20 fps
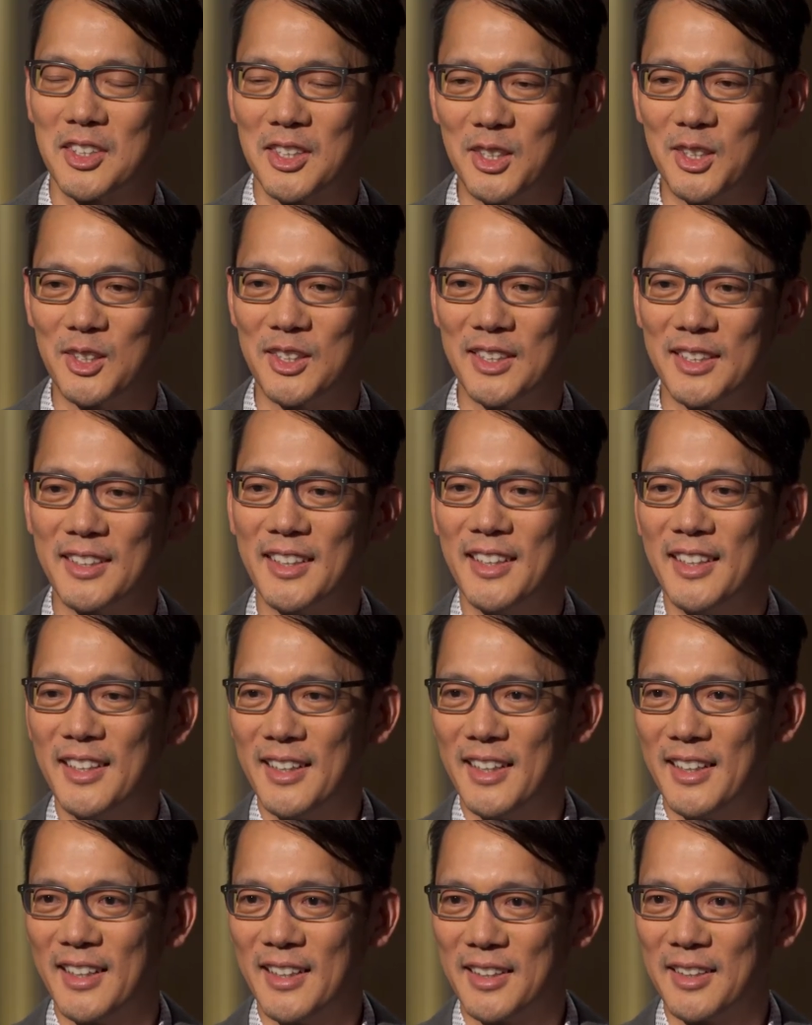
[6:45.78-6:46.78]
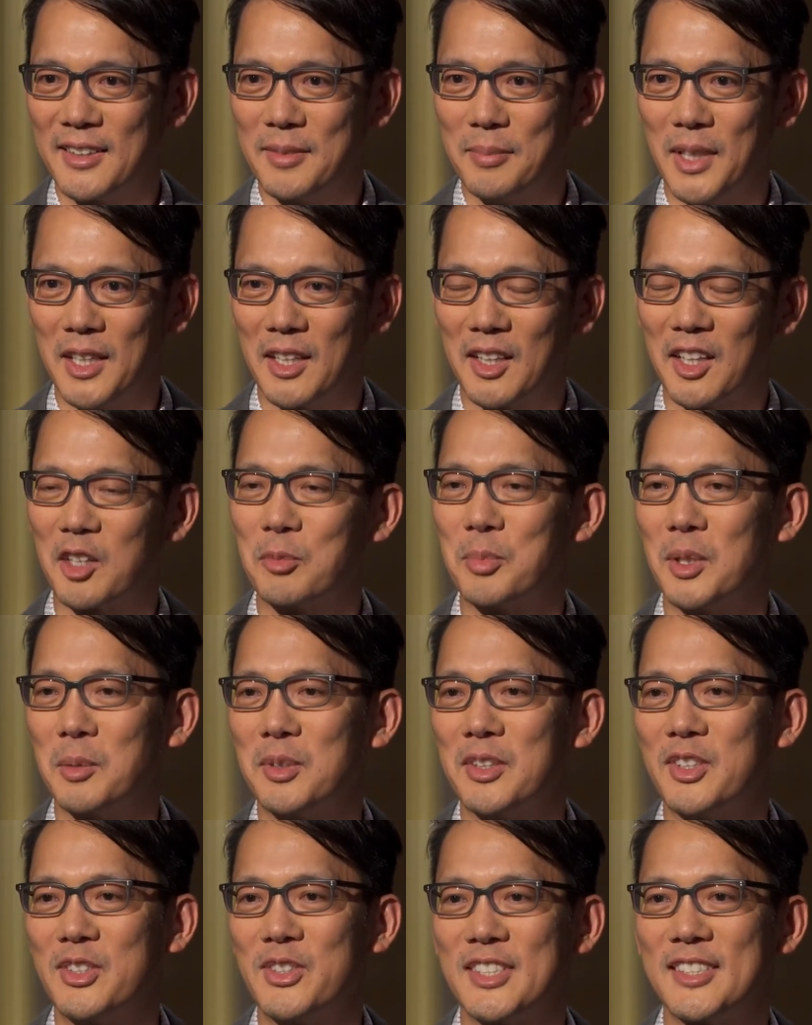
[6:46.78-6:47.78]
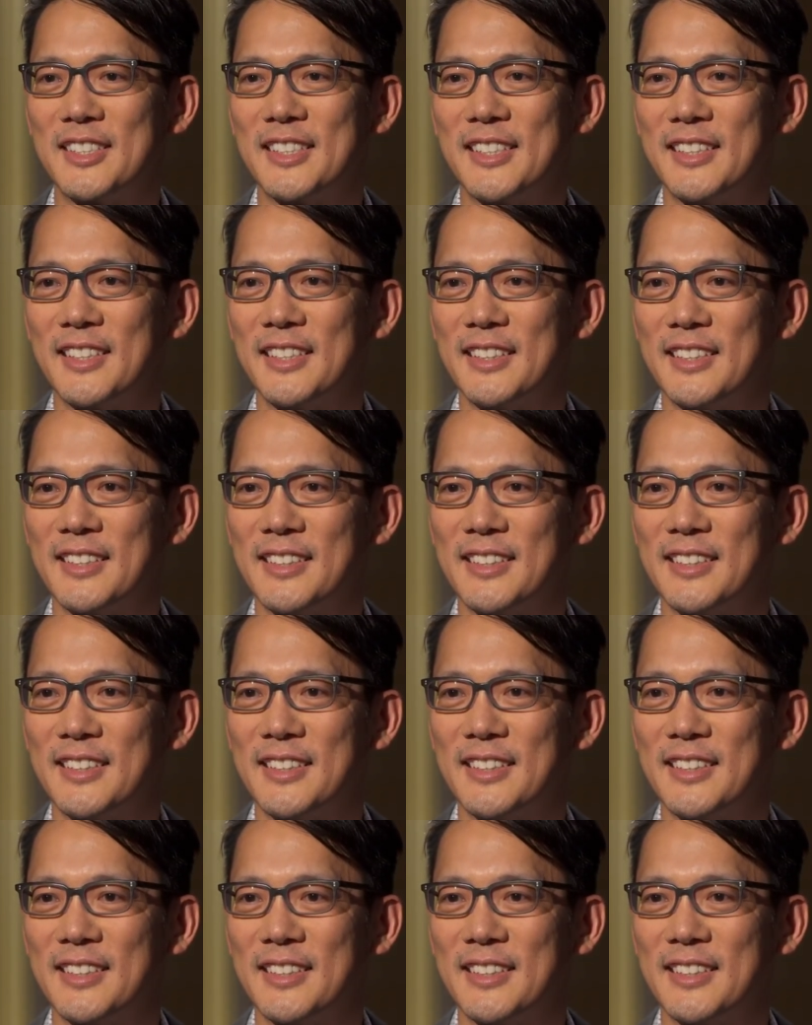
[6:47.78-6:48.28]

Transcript: and clearly uh, made a lot of people interested